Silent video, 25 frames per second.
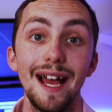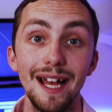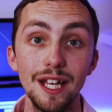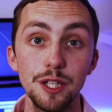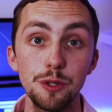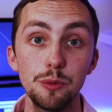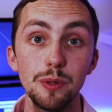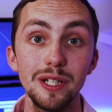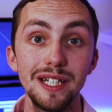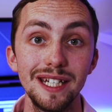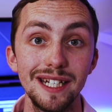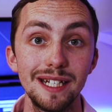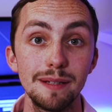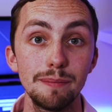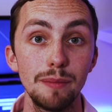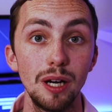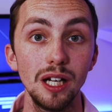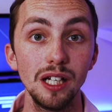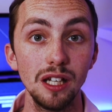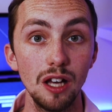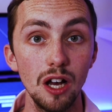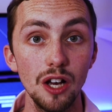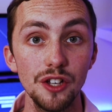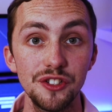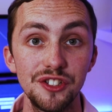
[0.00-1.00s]
as we did in
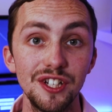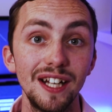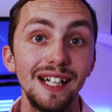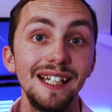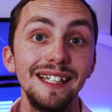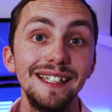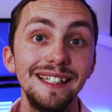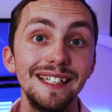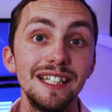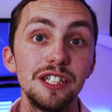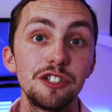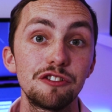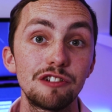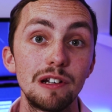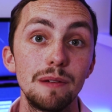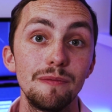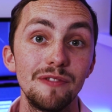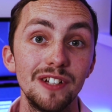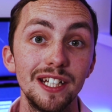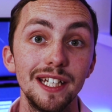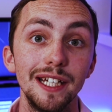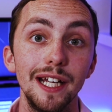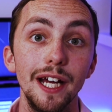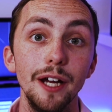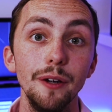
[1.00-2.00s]
my last LED strip
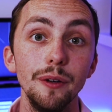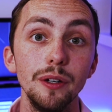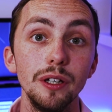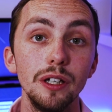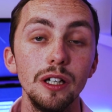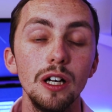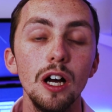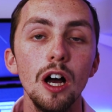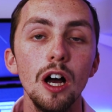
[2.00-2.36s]
video.